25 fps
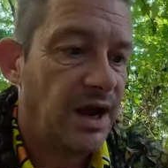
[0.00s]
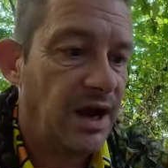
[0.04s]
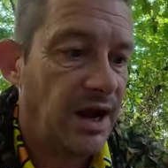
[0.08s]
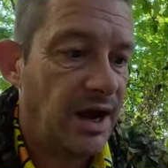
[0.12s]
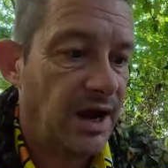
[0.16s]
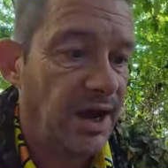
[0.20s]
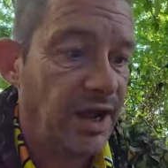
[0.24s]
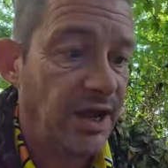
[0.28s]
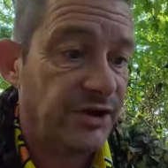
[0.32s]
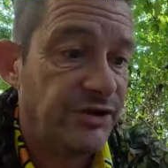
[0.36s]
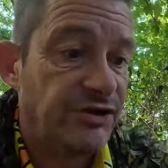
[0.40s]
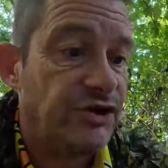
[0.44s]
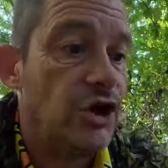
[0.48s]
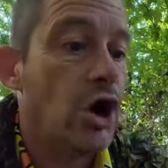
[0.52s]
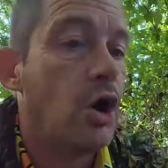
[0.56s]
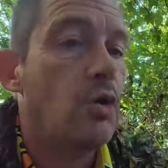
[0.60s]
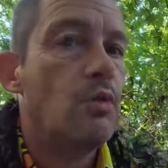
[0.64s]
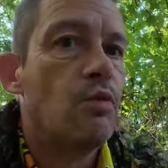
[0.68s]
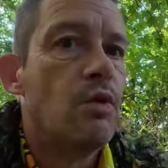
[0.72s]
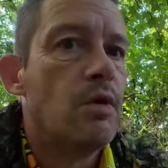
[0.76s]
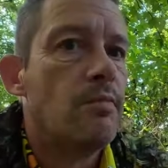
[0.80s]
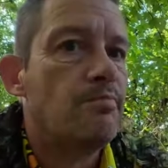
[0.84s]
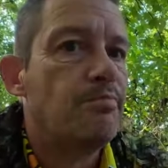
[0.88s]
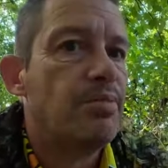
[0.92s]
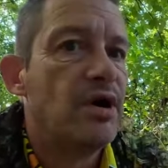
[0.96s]
and not
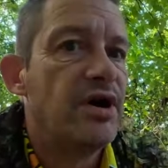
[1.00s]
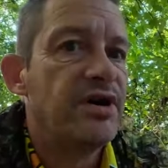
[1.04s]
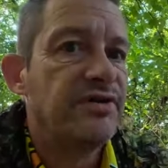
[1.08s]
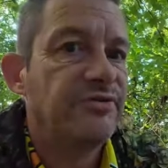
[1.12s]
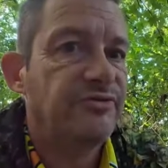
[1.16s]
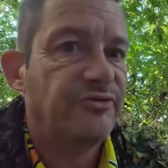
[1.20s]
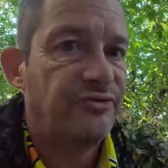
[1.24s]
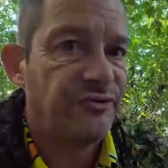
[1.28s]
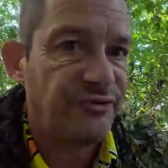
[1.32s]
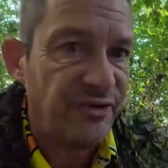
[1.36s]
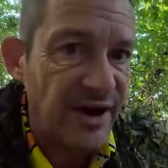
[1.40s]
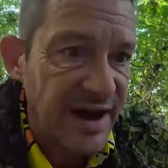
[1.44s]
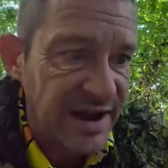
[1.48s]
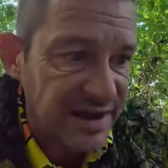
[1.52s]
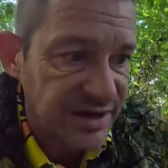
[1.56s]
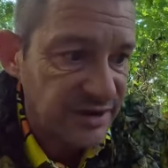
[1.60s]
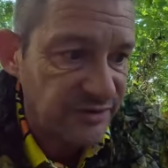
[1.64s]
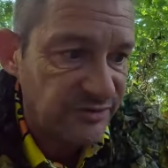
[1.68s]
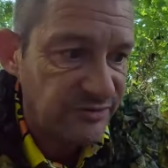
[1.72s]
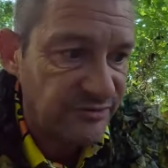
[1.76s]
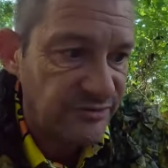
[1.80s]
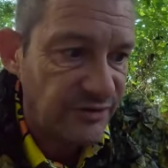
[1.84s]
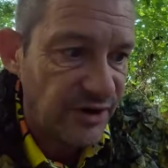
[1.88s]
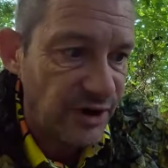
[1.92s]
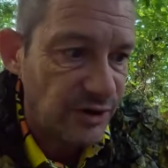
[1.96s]
1.5
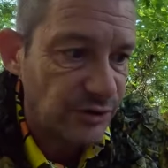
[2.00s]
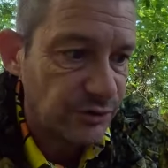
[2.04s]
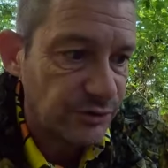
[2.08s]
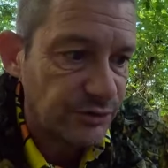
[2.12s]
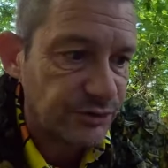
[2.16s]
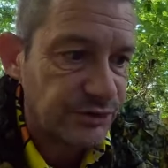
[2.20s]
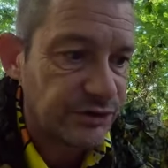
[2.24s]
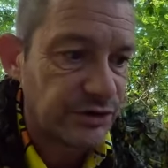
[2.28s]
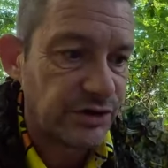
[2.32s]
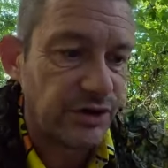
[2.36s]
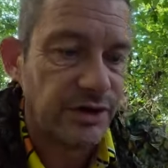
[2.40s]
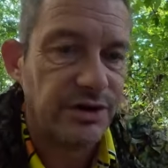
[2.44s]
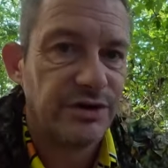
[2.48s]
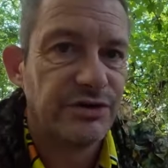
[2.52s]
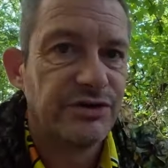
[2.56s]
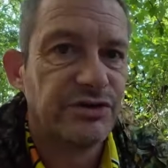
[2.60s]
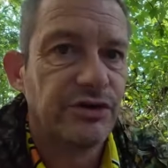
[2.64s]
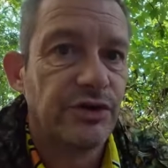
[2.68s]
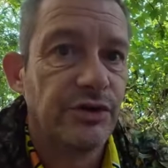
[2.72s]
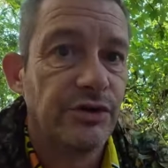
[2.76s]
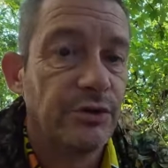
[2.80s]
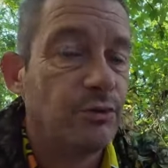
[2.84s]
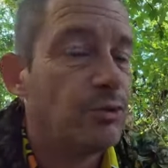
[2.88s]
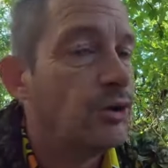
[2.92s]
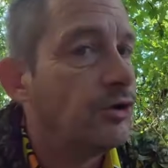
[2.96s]
volts
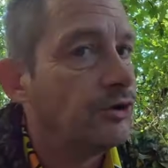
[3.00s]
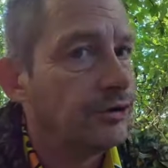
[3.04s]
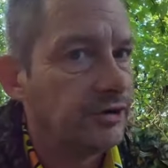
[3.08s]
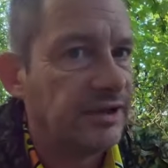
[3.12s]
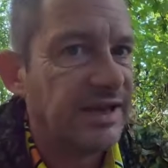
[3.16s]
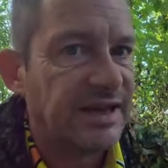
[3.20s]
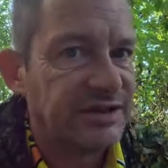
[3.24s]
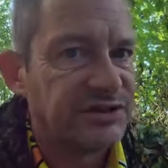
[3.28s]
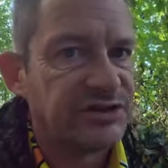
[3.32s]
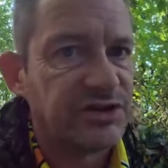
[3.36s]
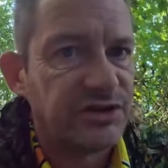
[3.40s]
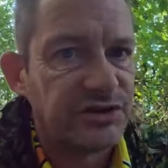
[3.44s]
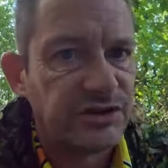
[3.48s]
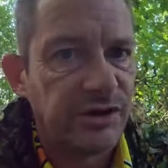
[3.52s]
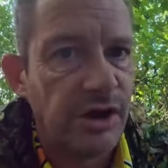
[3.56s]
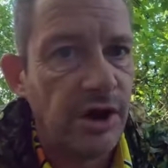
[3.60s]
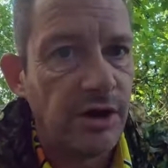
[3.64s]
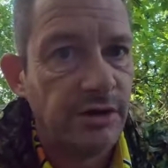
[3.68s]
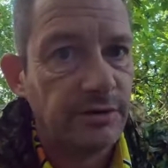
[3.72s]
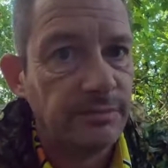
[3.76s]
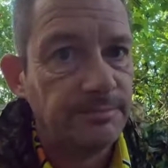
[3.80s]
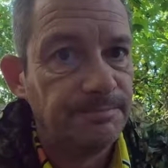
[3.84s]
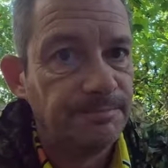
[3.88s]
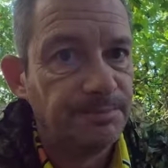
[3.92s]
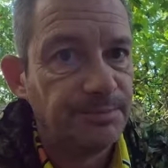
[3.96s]
so they won't last as
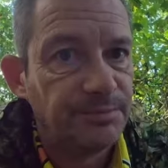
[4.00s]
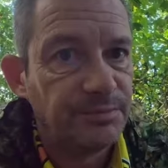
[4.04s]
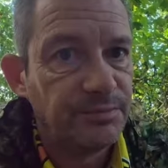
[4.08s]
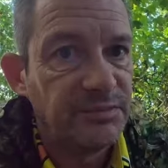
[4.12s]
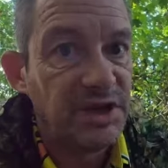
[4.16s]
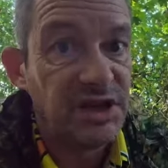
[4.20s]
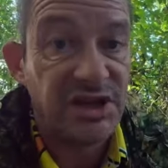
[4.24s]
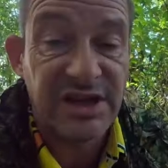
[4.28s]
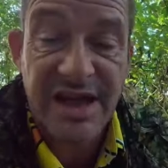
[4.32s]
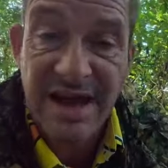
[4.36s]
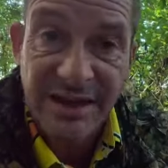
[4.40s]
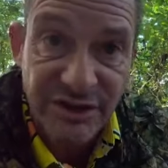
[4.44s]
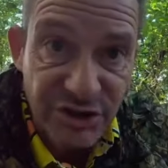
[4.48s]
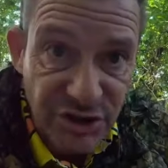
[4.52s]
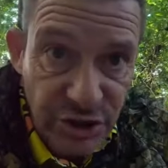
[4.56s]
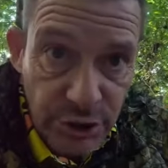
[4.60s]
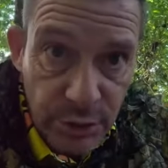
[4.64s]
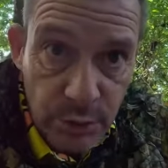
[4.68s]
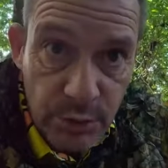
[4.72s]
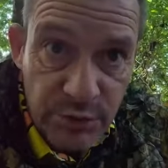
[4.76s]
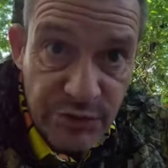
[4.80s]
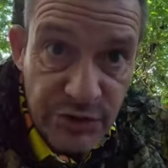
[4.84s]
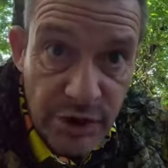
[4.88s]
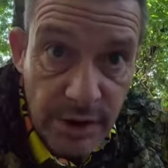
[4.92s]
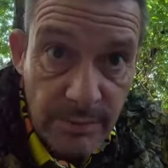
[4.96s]
long you can
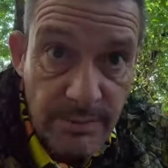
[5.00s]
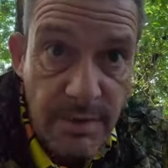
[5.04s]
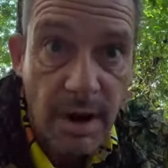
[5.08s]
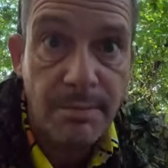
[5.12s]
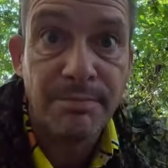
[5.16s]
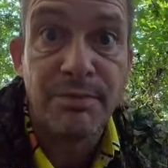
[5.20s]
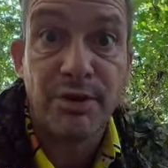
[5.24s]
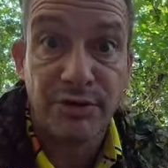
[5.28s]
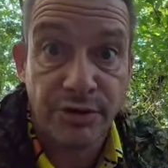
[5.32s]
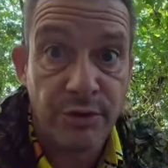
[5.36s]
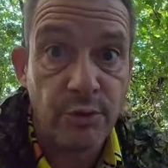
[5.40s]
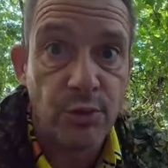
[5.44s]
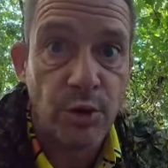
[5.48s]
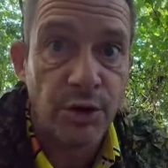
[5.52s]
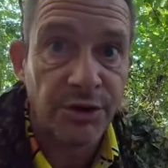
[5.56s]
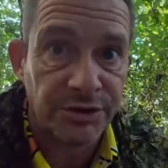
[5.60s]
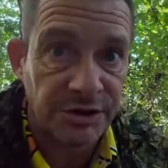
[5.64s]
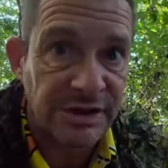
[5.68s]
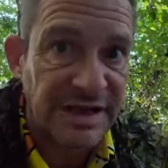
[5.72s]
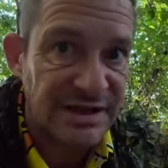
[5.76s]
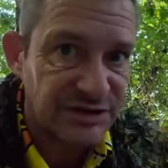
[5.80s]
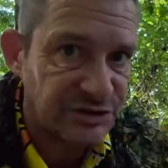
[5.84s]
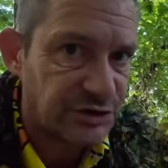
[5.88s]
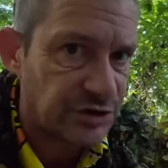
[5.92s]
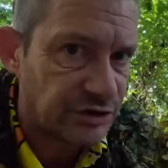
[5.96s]
use them but they won't
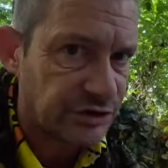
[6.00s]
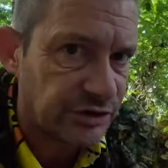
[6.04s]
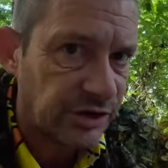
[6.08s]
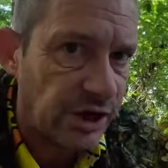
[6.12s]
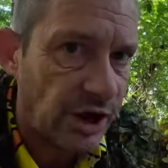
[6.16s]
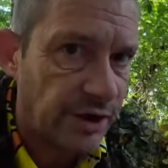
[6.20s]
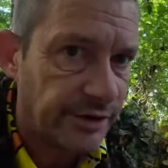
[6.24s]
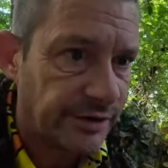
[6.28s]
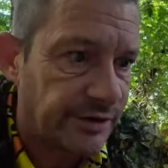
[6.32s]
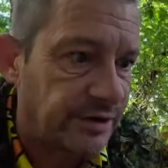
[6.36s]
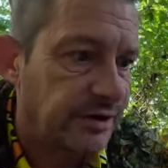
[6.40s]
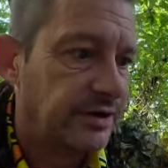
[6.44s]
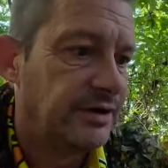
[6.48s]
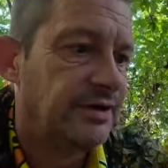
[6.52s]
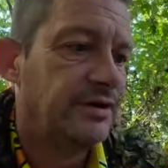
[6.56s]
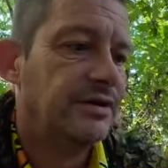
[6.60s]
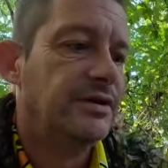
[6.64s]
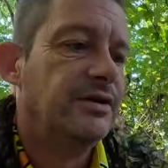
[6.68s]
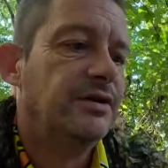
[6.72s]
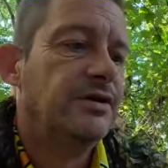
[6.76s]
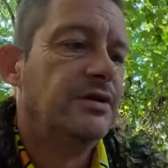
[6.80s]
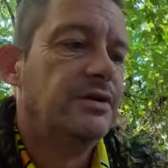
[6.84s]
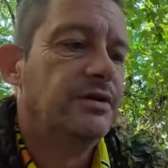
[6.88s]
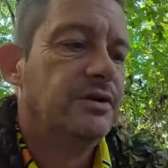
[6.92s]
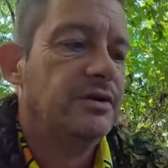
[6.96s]
last as long
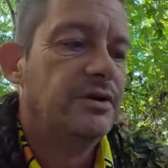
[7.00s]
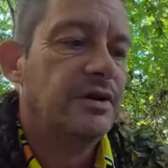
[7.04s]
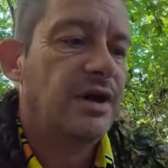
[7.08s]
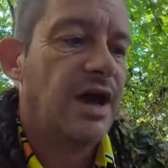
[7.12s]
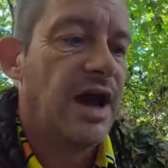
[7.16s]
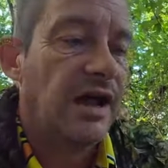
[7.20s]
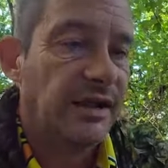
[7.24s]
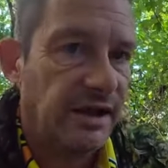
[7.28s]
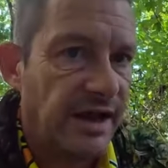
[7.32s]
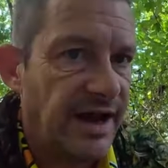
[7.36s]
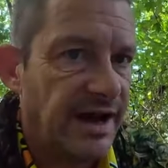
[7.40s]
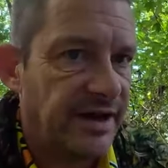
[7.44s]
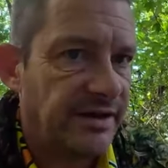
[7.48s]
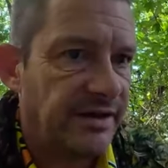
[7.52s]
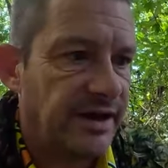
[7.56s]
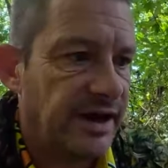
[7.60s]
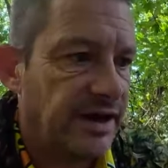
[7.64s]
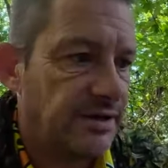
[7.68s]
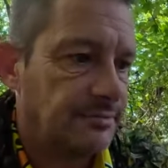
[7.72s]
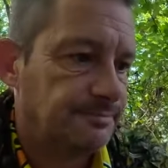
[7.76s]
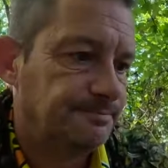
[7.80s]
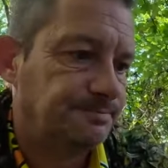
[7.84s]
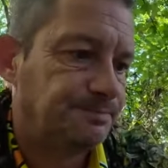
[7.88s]
I like that